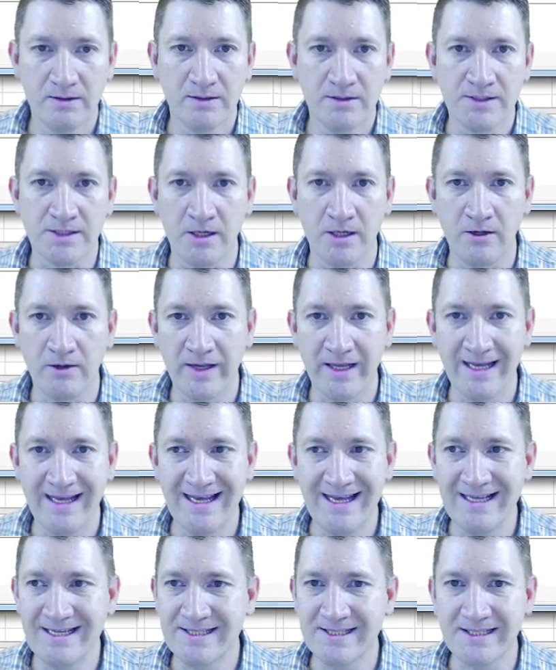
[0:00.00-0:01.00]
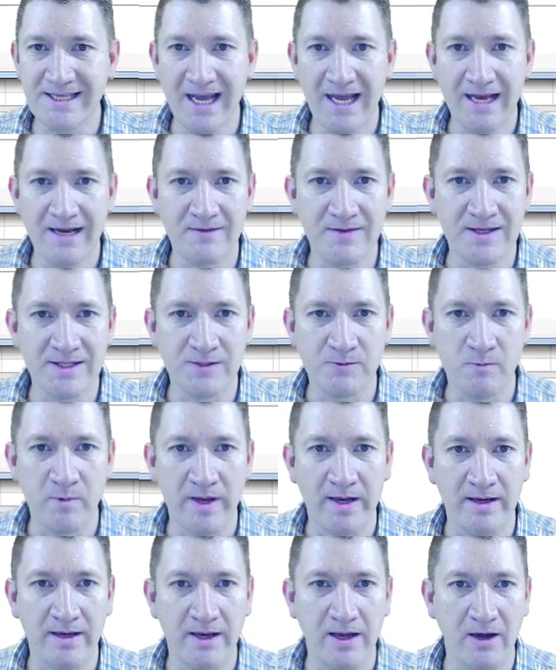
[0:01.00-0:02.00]
So inside of this
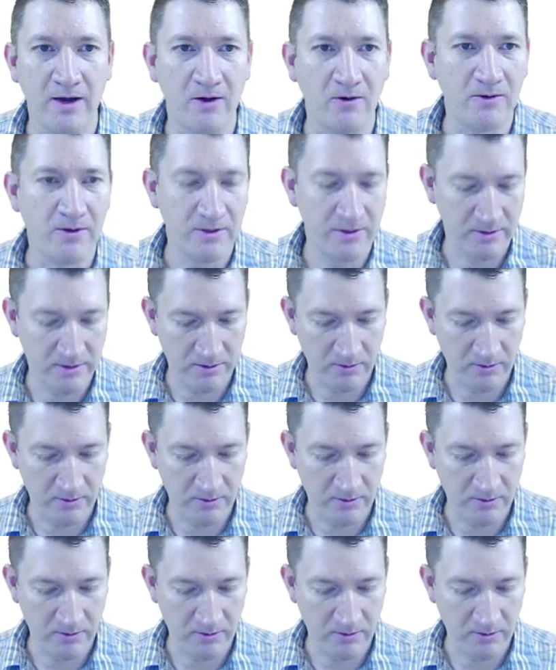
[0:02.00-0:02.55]
window,